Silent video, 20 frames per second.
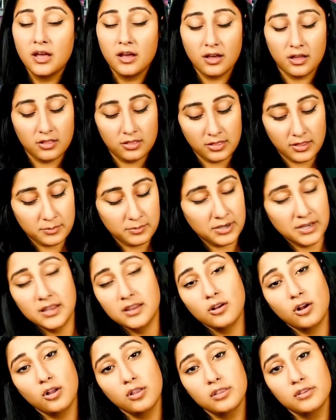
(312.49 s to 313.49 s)
eliminate
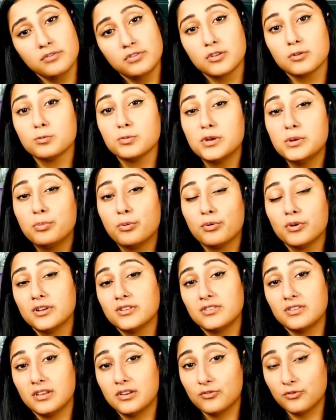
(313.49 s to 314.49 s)
all of the
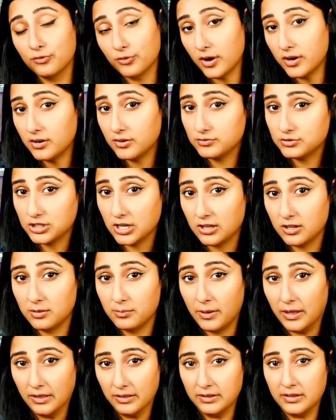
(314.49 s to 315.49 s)
reborns in front of Jelly
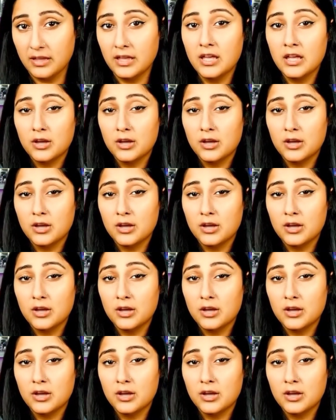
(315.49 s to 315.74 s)
Belly,